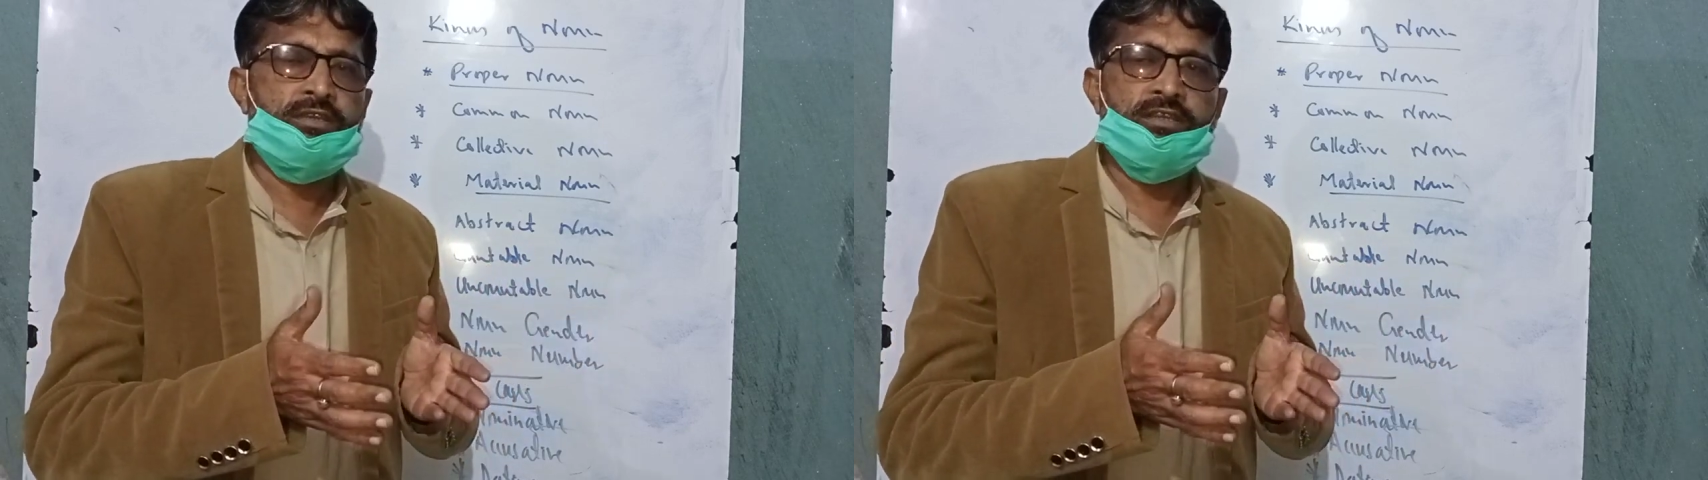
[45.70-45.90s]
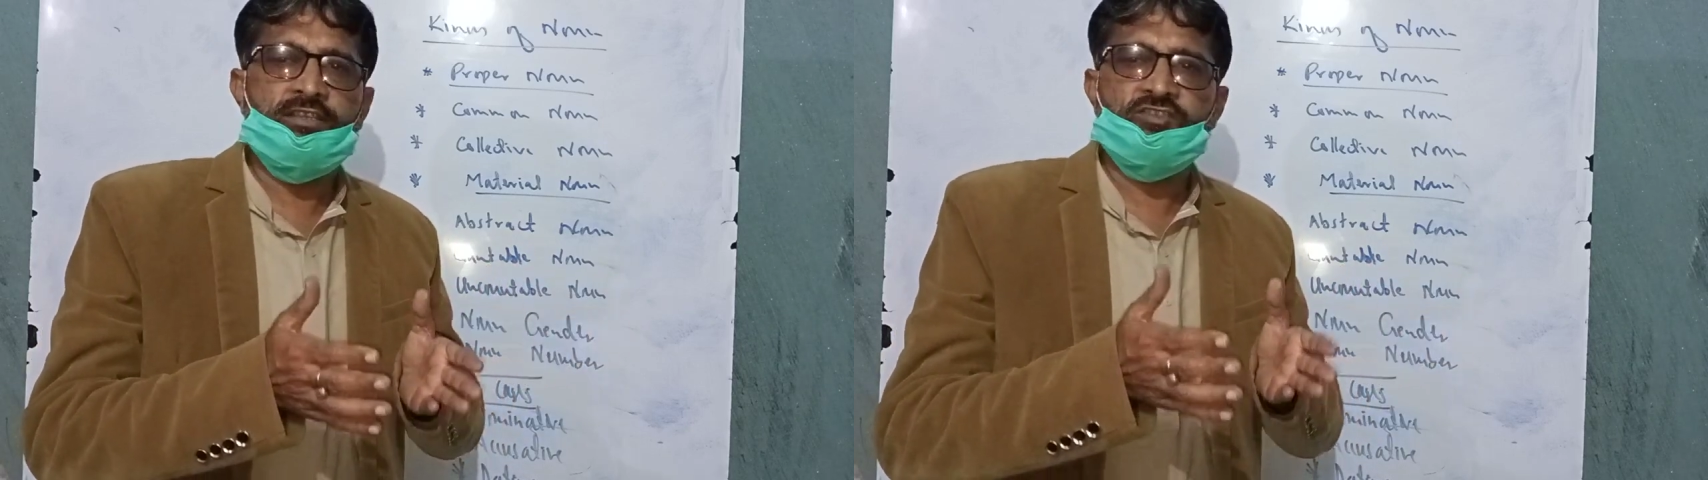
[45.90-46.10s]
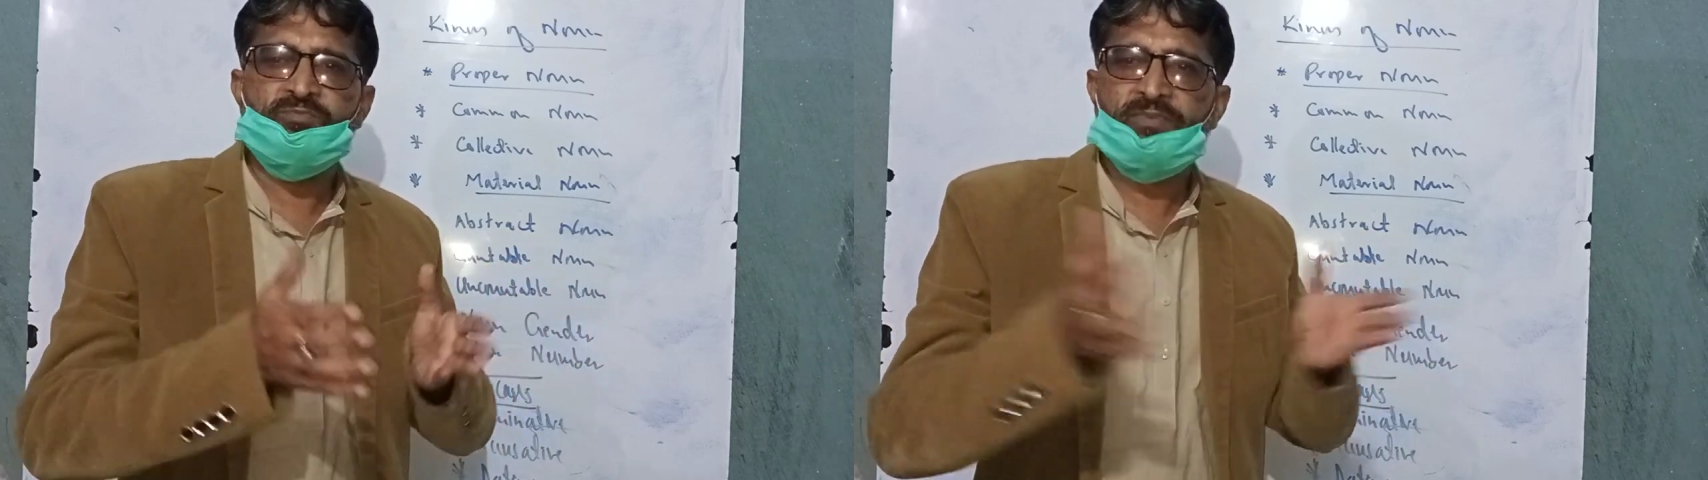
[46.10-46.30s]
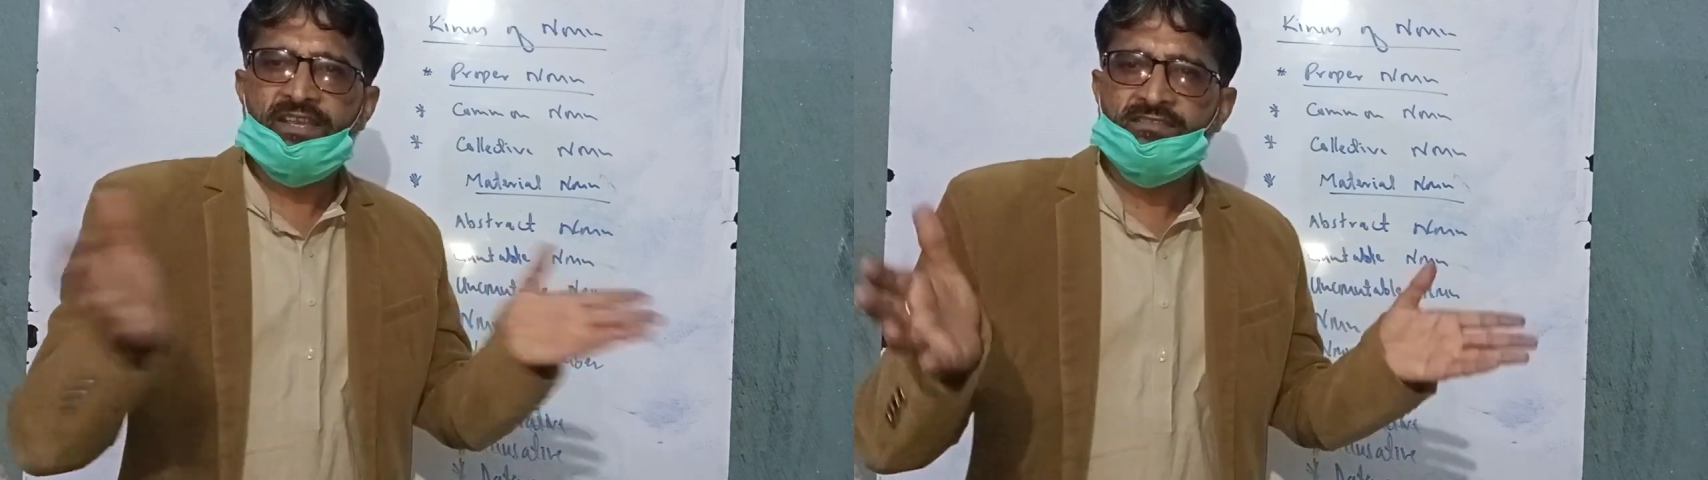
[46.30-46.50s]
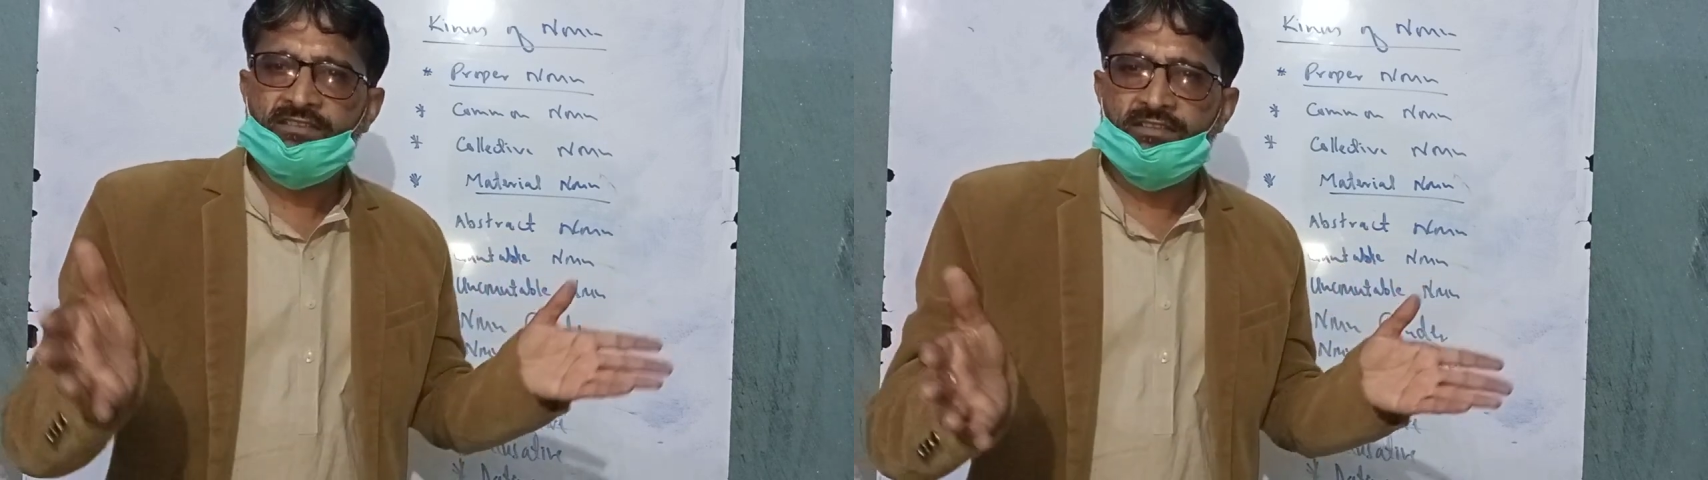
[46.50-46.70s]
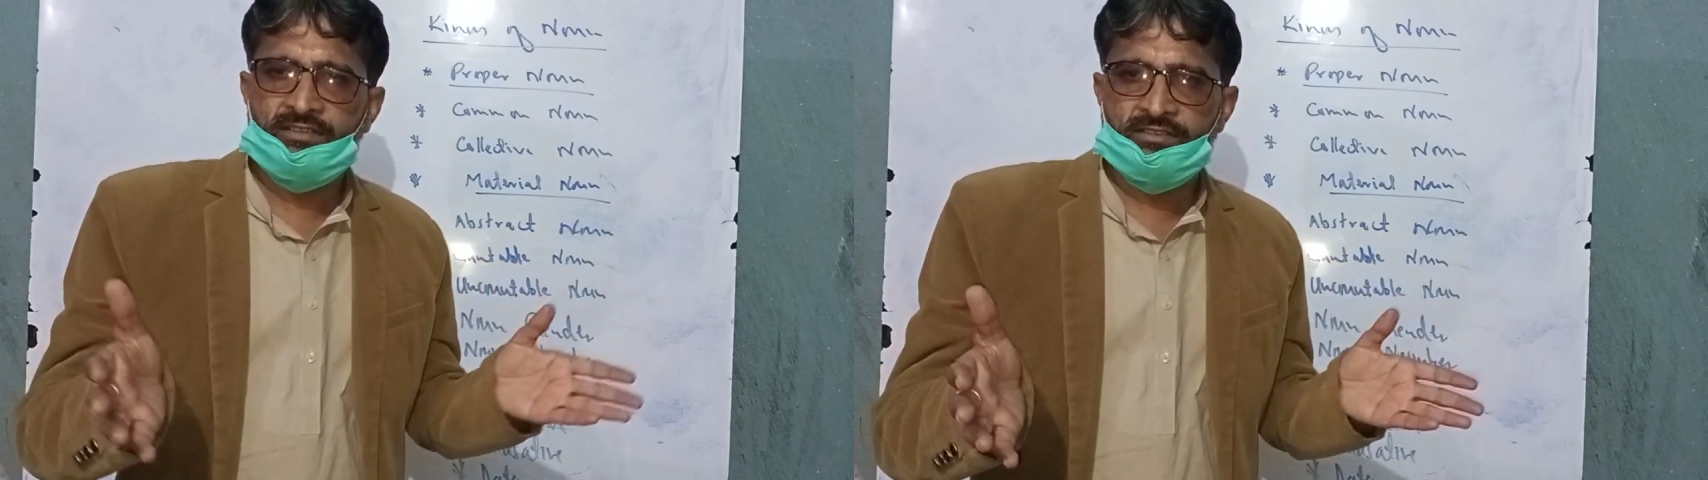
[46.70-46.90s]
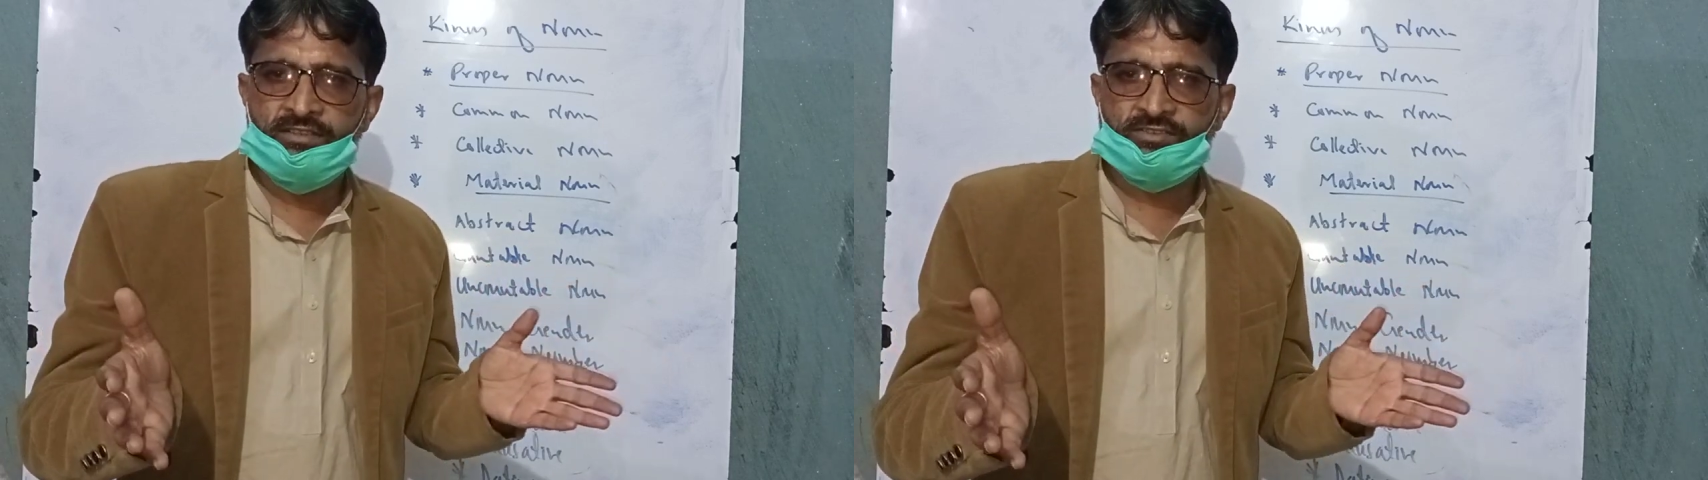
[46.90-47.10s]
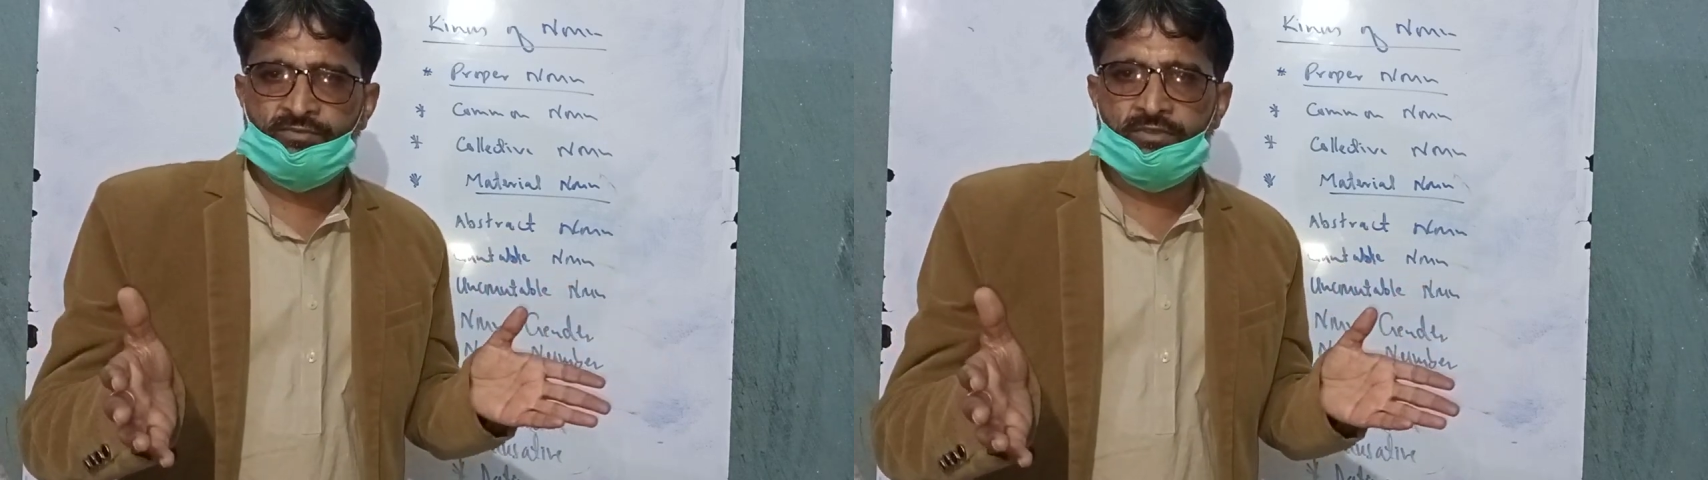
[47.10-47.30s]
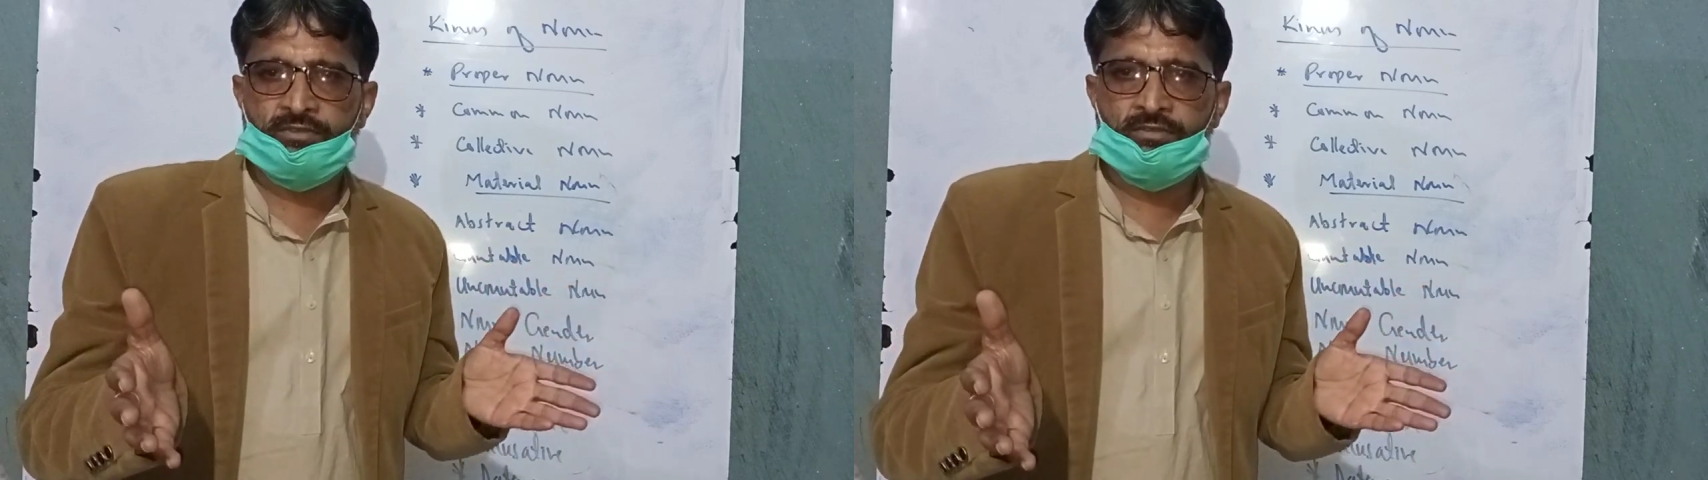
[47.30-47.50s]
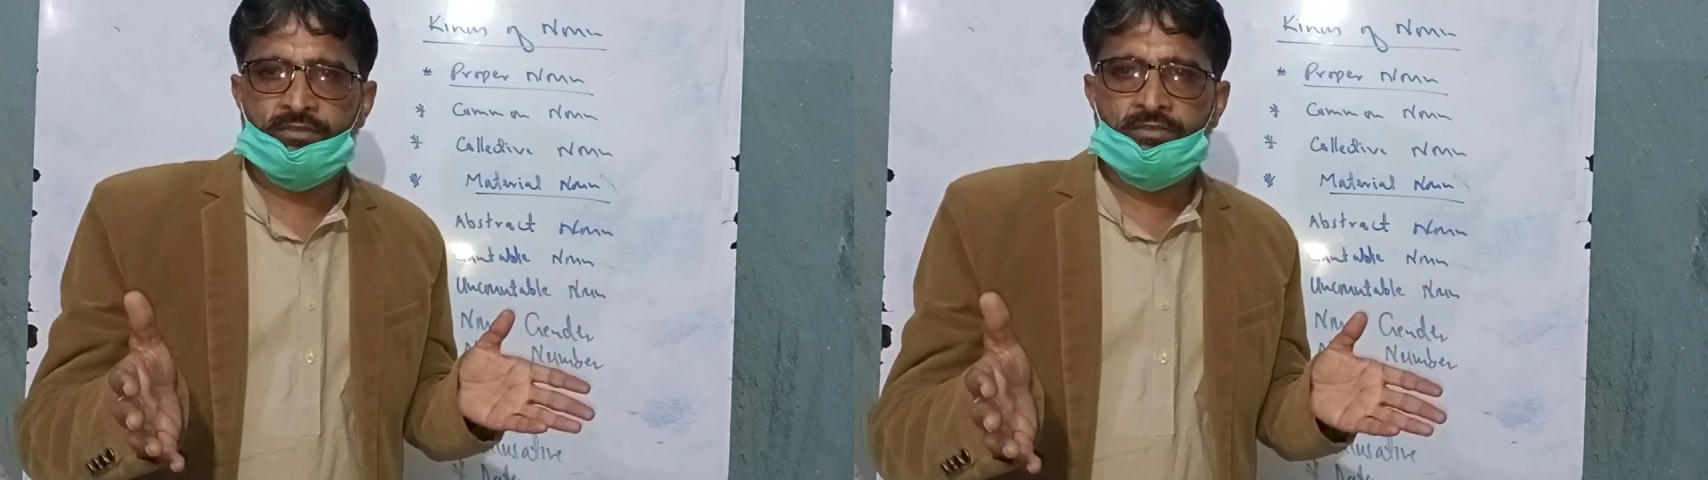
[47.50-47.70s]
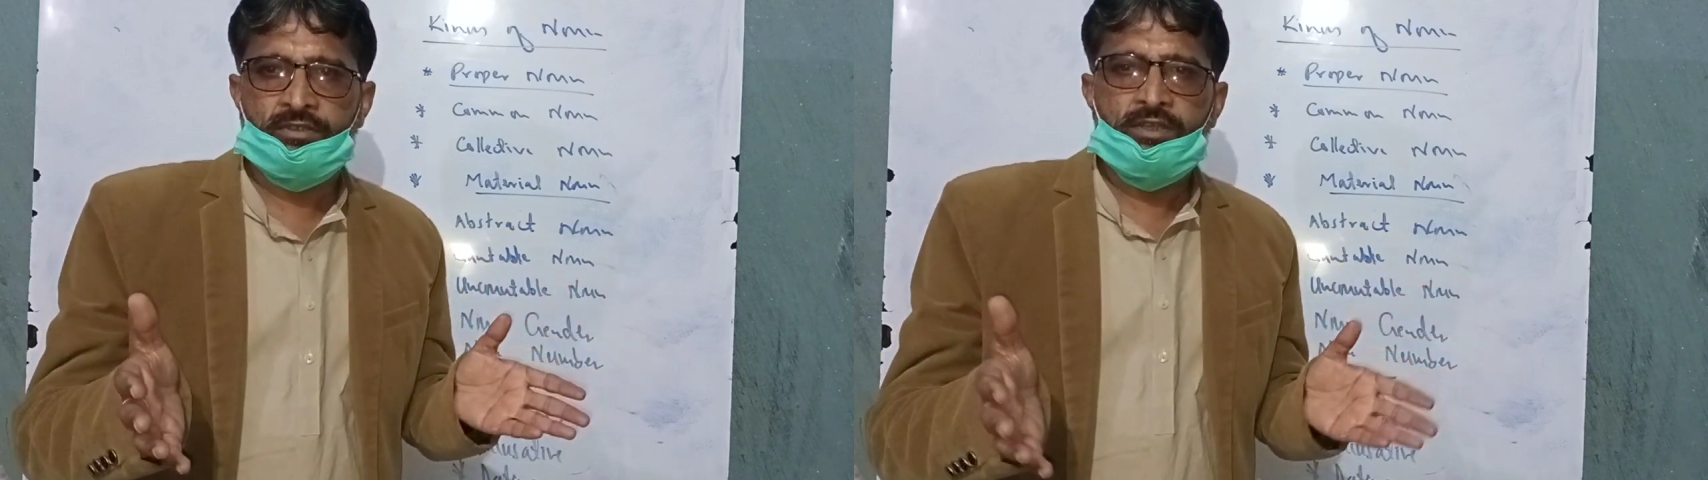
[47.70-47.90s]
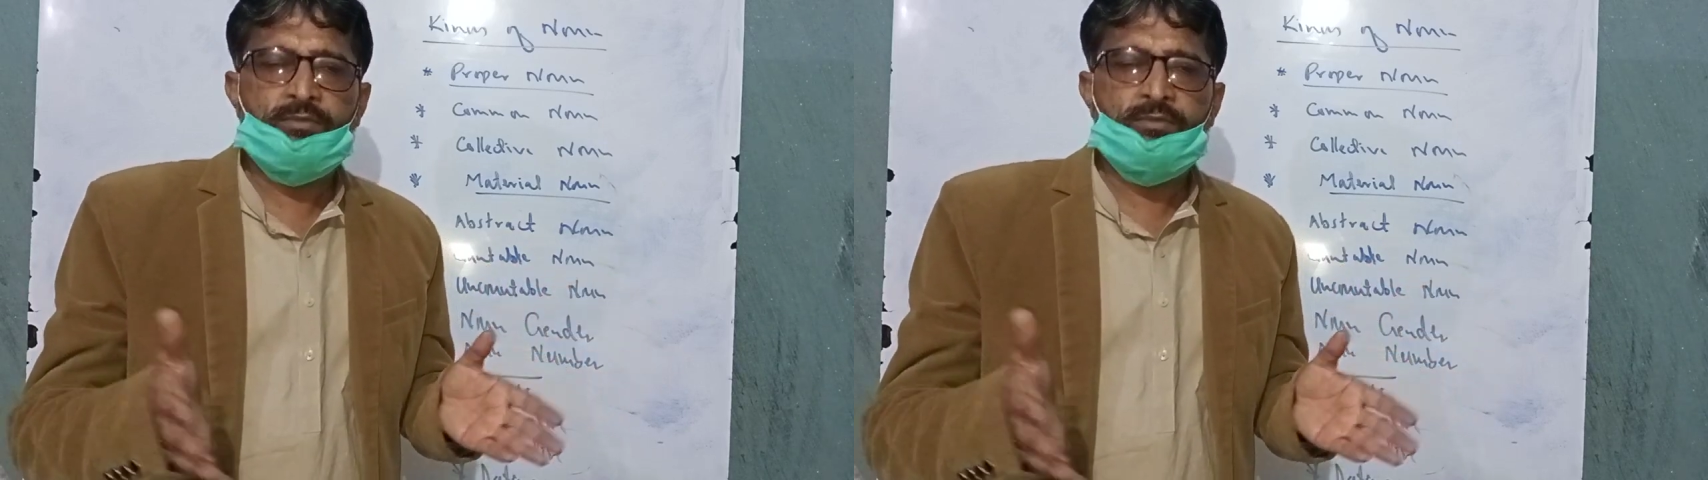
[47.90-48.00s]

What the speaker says: is present in this world.